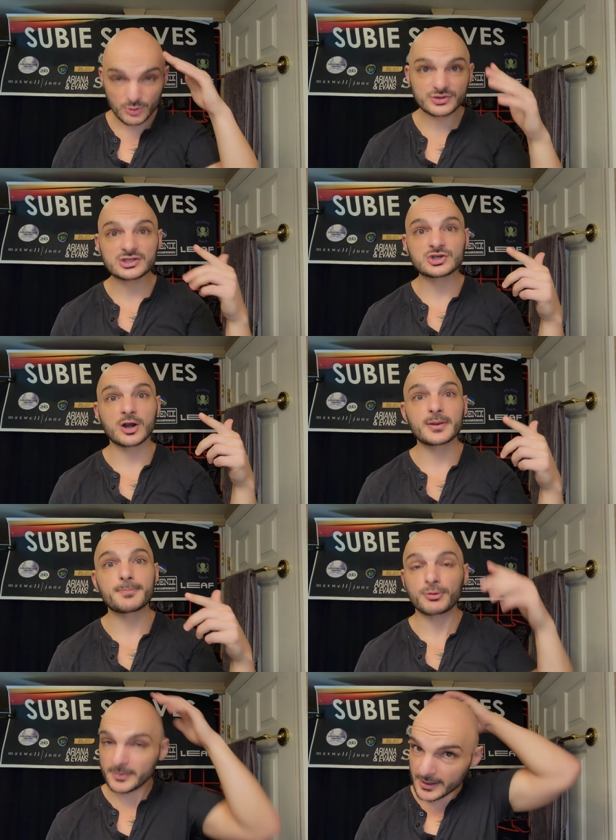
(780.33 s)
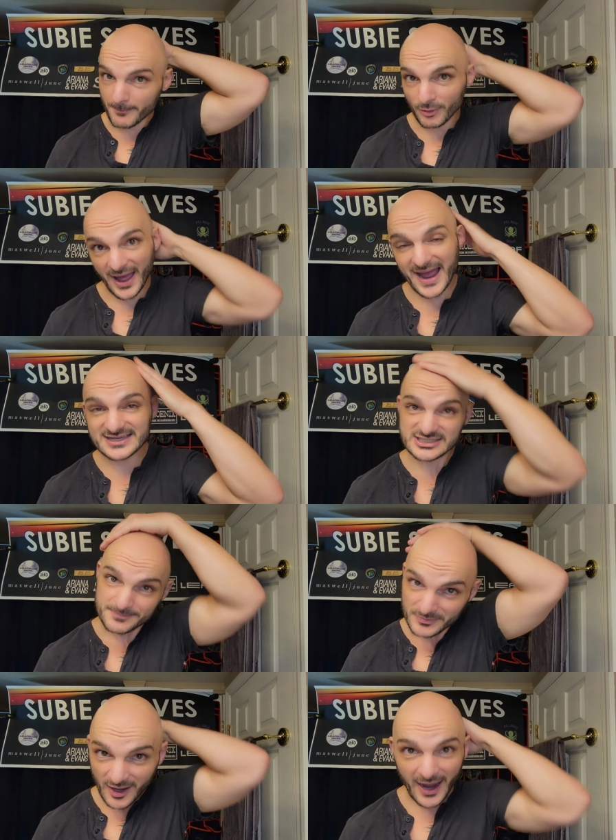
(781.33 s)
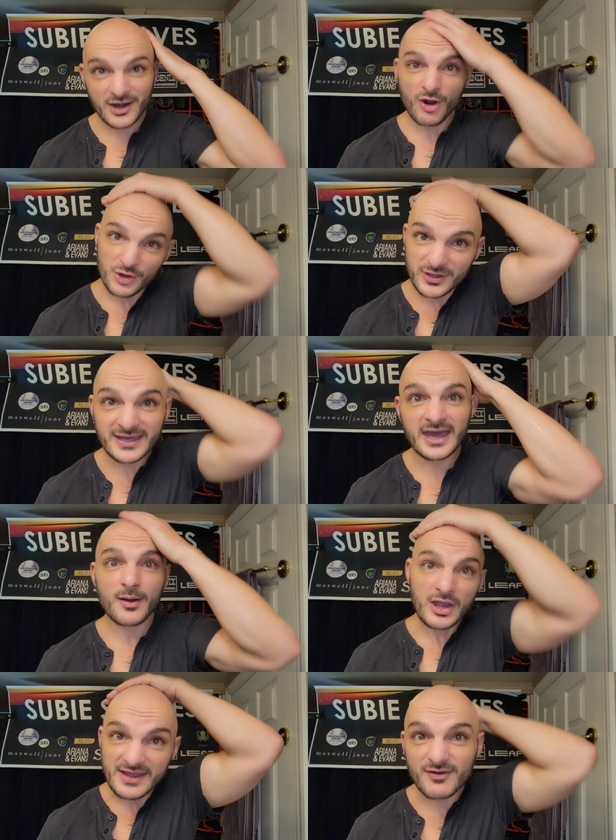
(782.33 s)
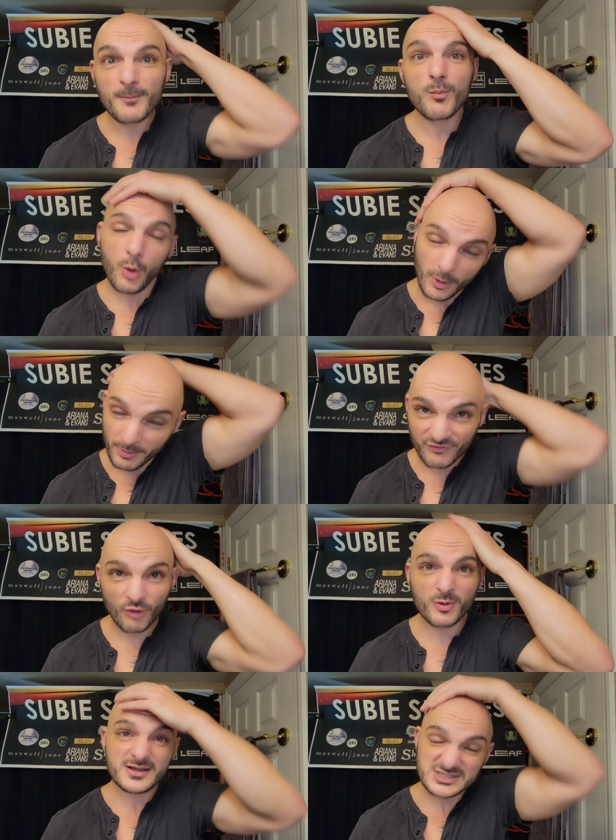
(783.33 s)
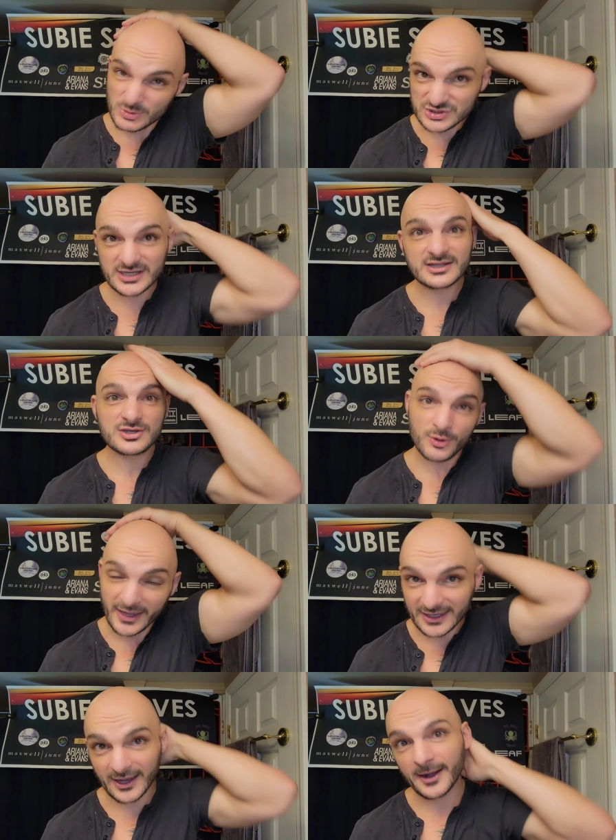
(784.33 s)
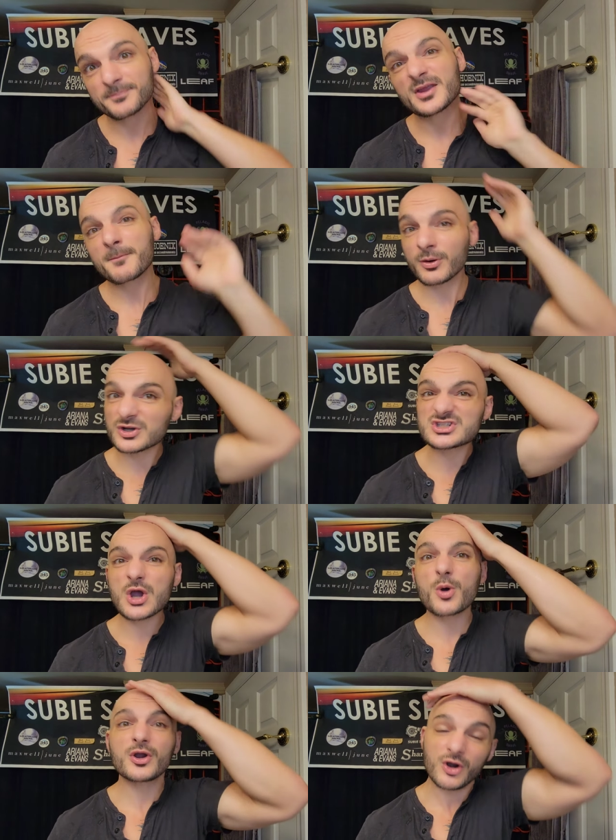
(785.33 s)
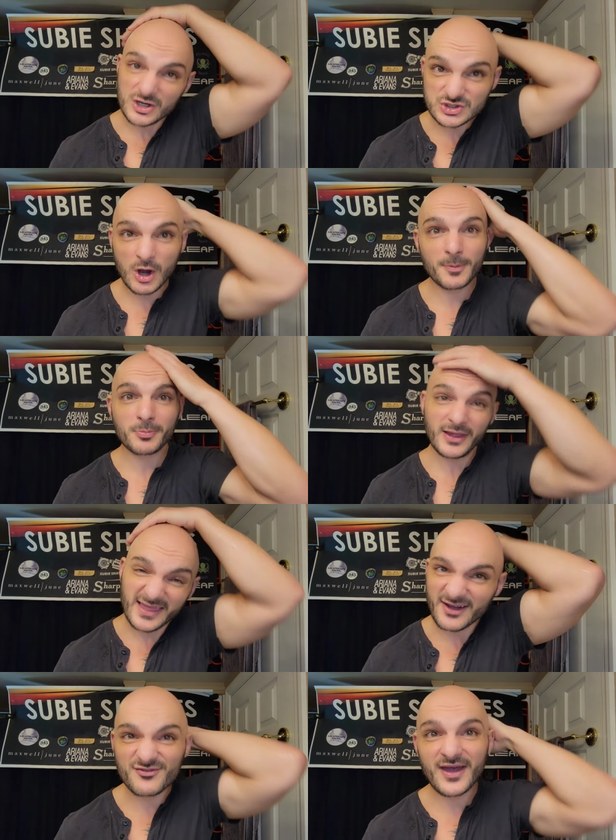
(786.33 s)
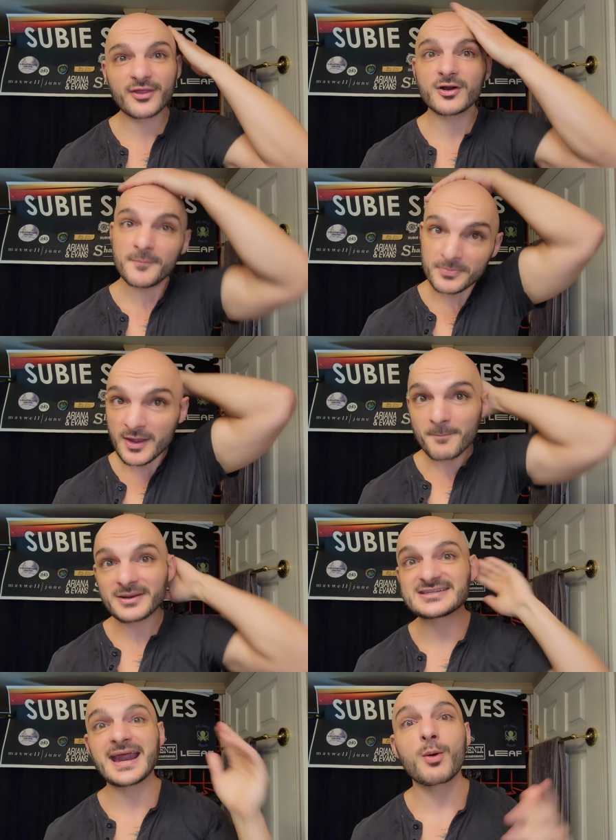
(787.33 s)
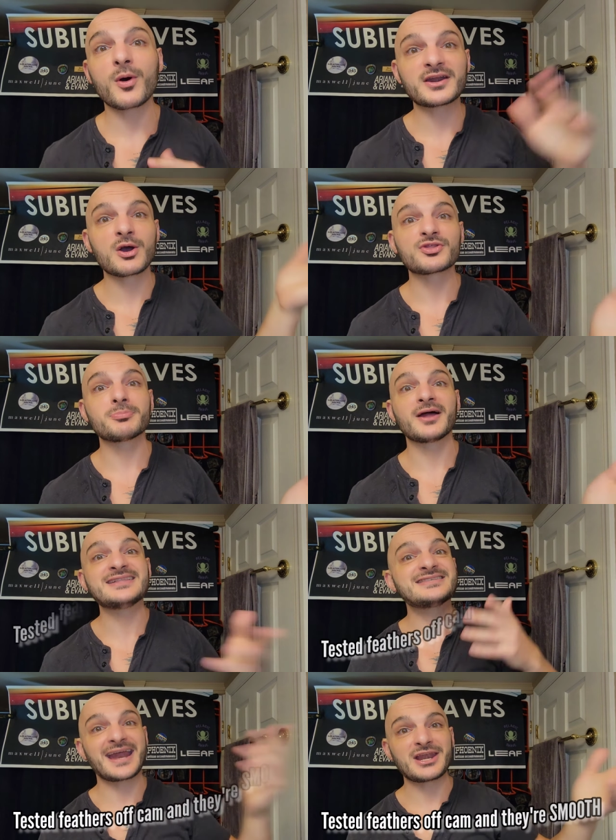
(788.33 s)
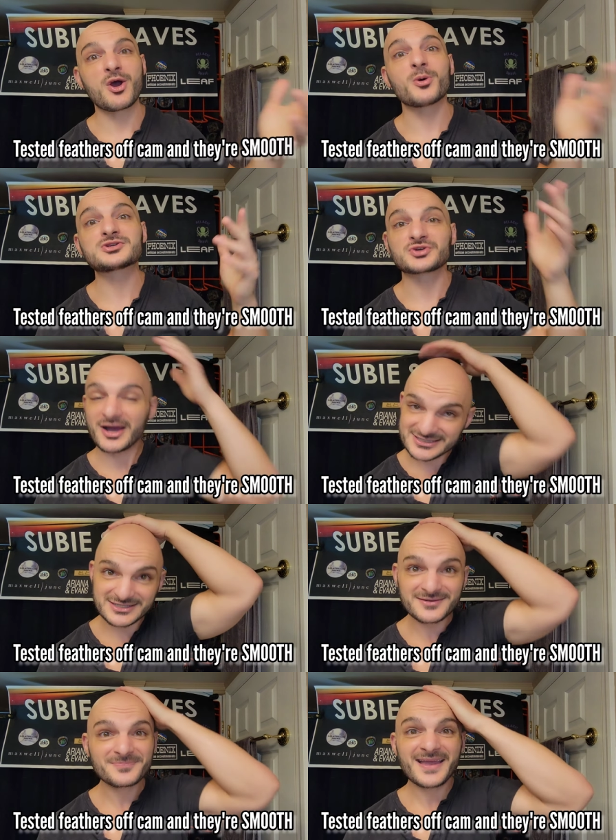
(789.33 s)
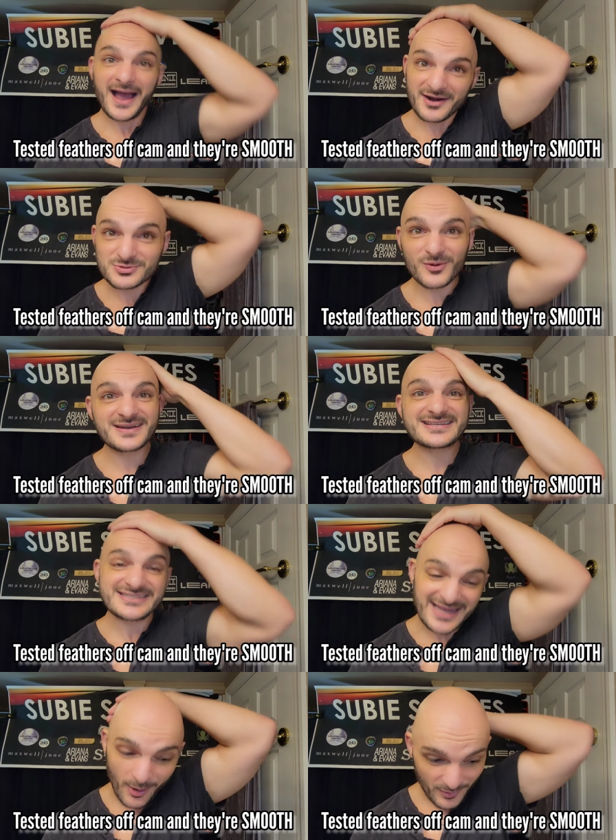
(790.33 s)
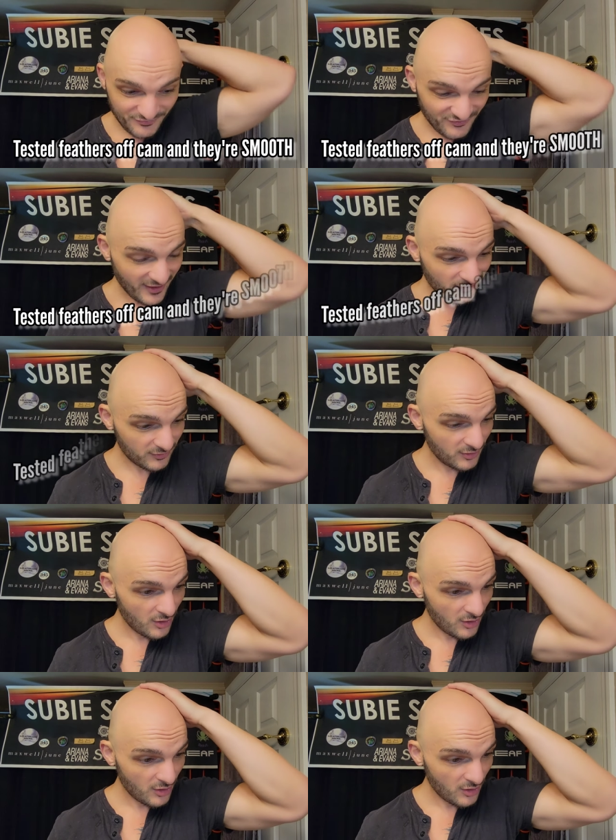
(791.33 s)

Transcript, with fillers: were the Derby Premium Blacks. I know you can get even more performance switching to like a Persona or a sharper blade like a Feather. But today I wanted to go with the blades that I know and trust. I just wanted to see how it felt.